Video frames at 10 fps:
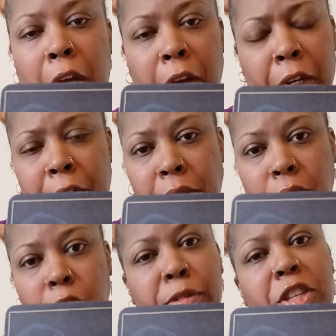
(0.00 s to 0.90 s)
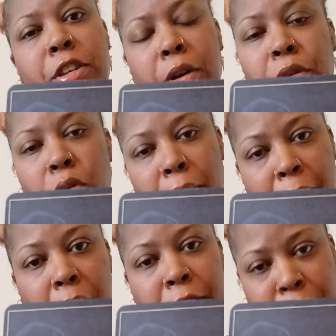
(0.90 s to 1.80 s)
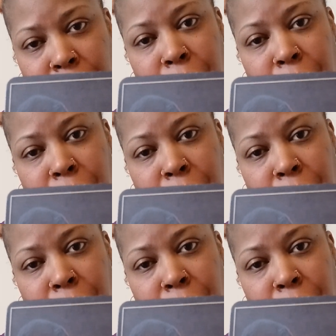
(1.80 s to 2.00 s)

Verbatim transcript: honey. Let me tell you about it.